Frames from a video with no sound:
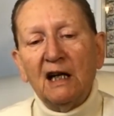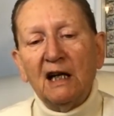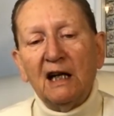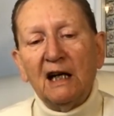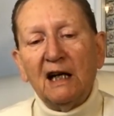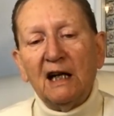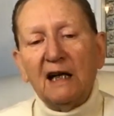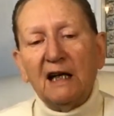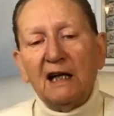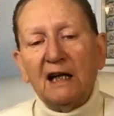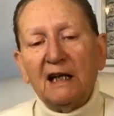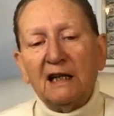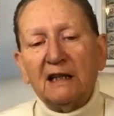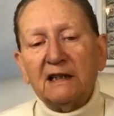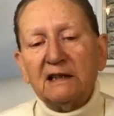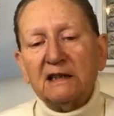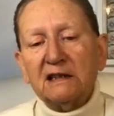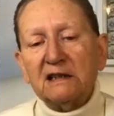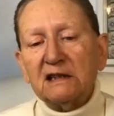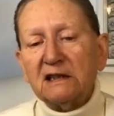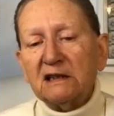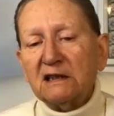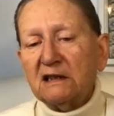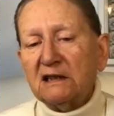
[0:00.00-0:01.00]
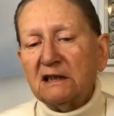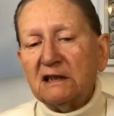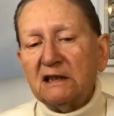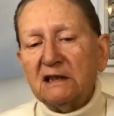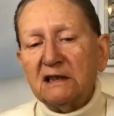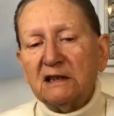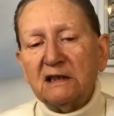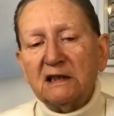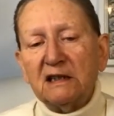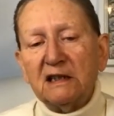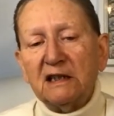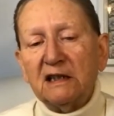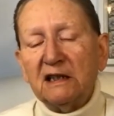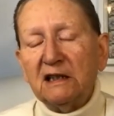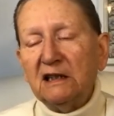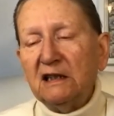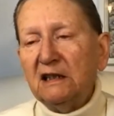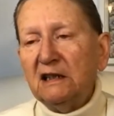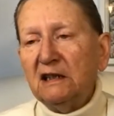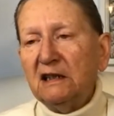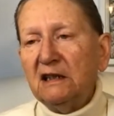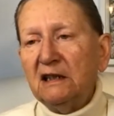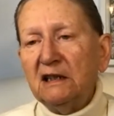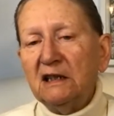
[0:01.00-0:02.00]
And
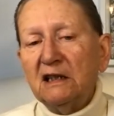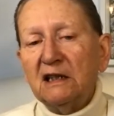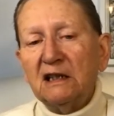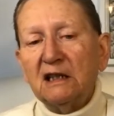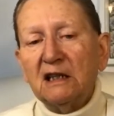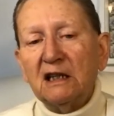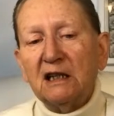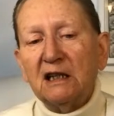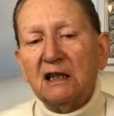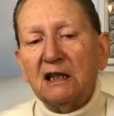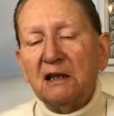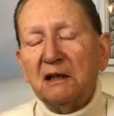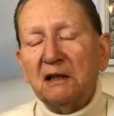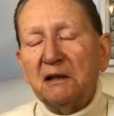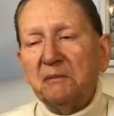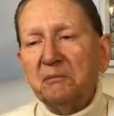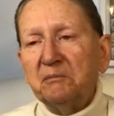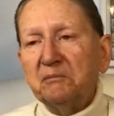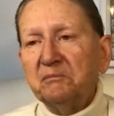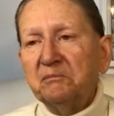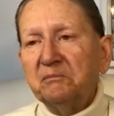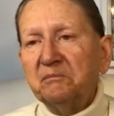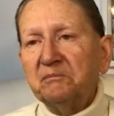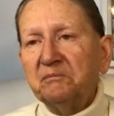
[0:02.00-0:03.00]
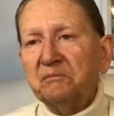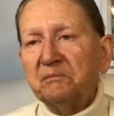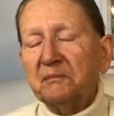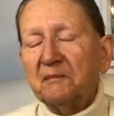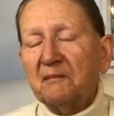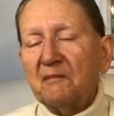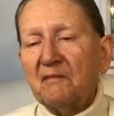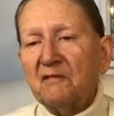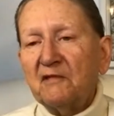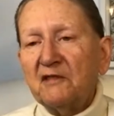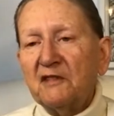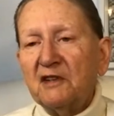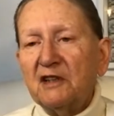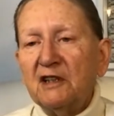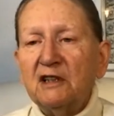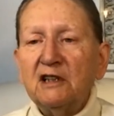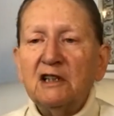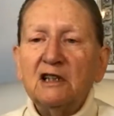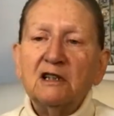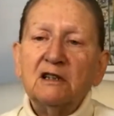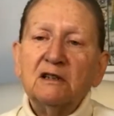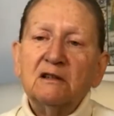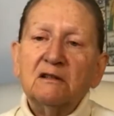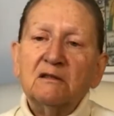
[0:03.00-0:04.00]
he did
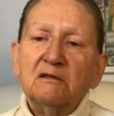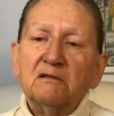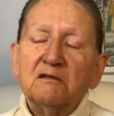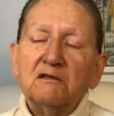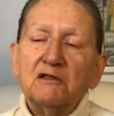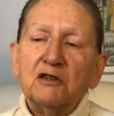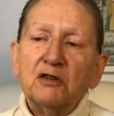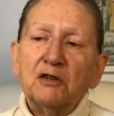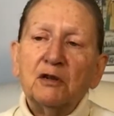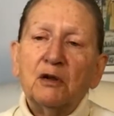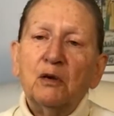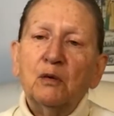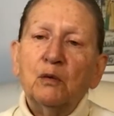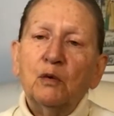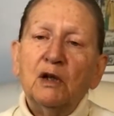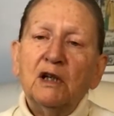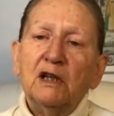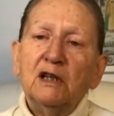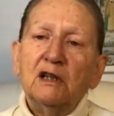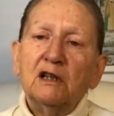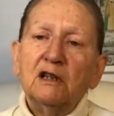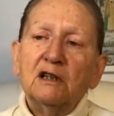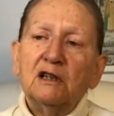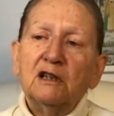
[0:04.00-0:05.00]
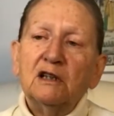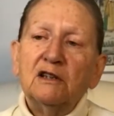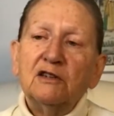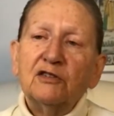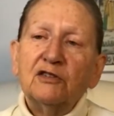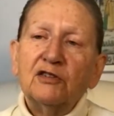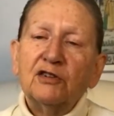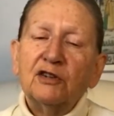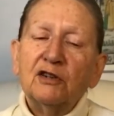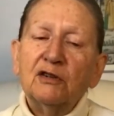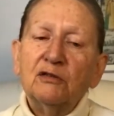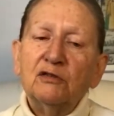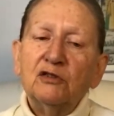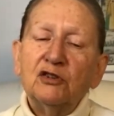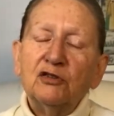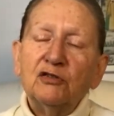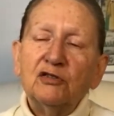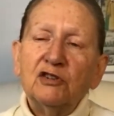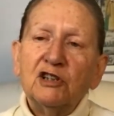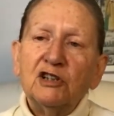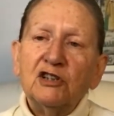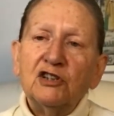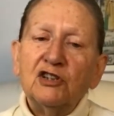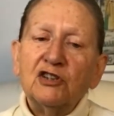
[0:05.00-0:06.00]
it so well and so
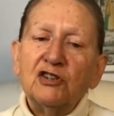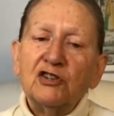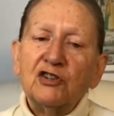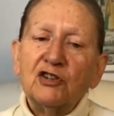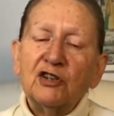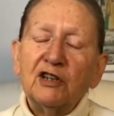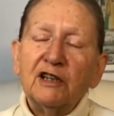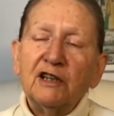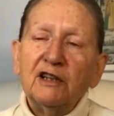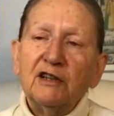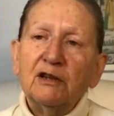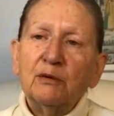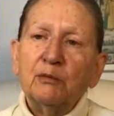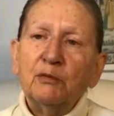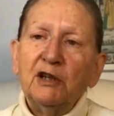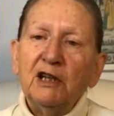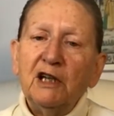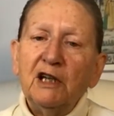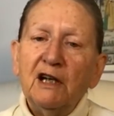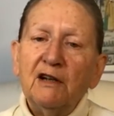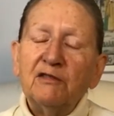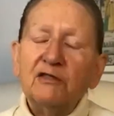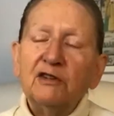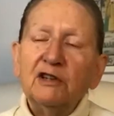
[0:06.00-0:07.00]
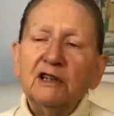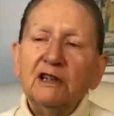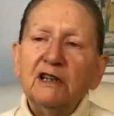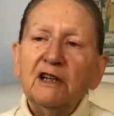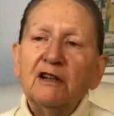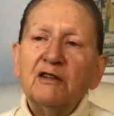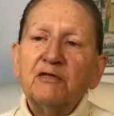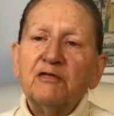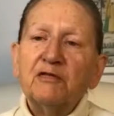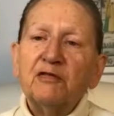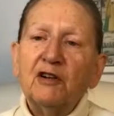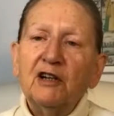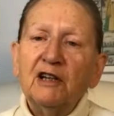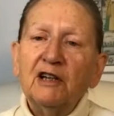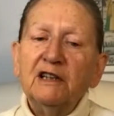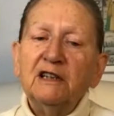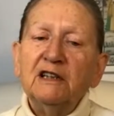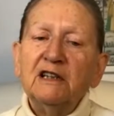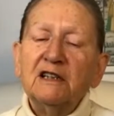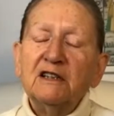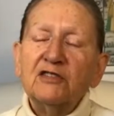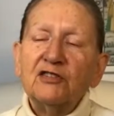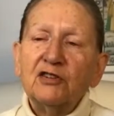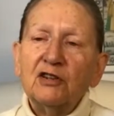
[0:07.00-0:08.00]
judiciously that we have really a fine
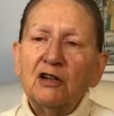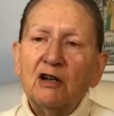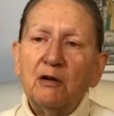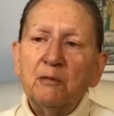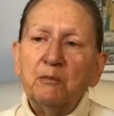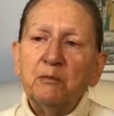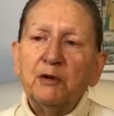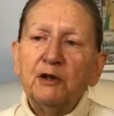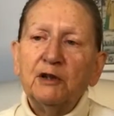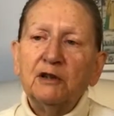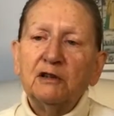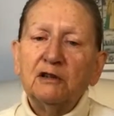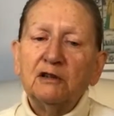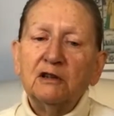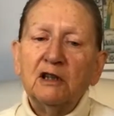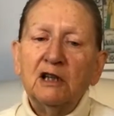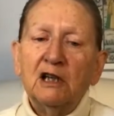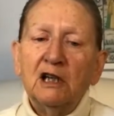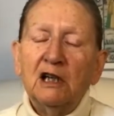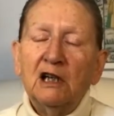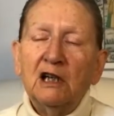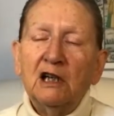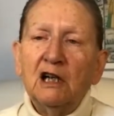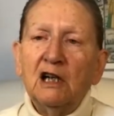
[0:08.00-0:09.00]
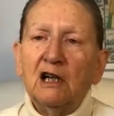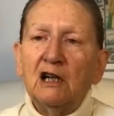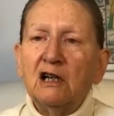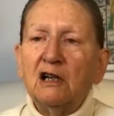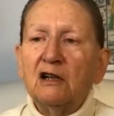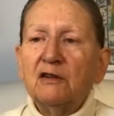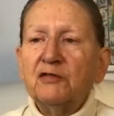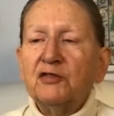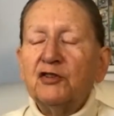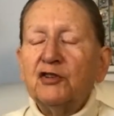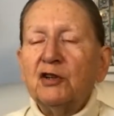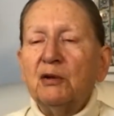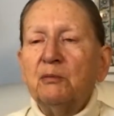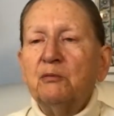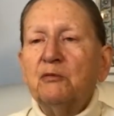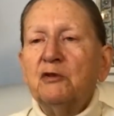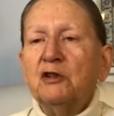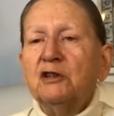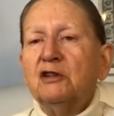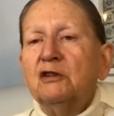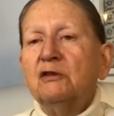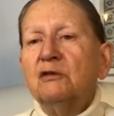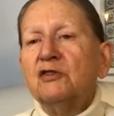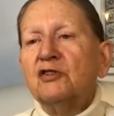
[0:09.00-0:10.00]
example of
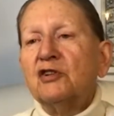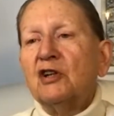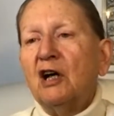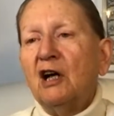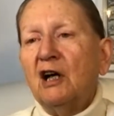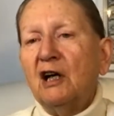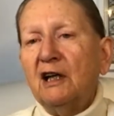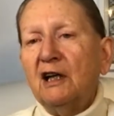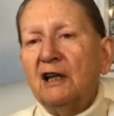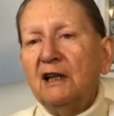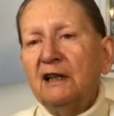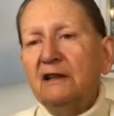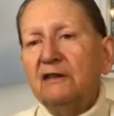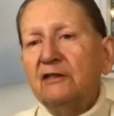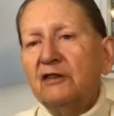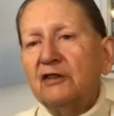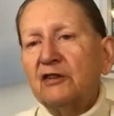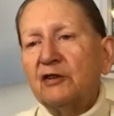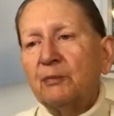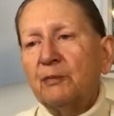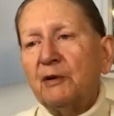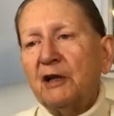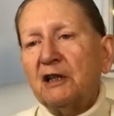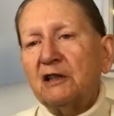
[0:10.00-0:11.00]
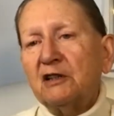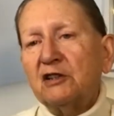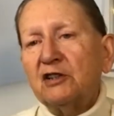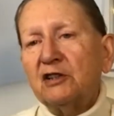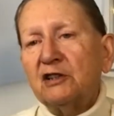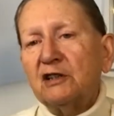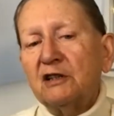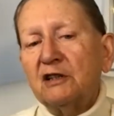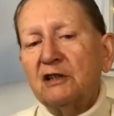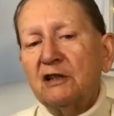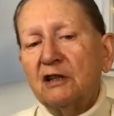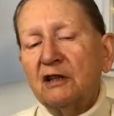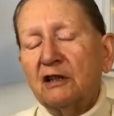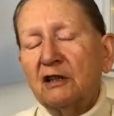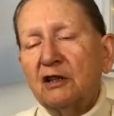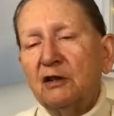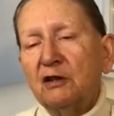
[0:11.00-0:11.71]
someone who's highly respected in the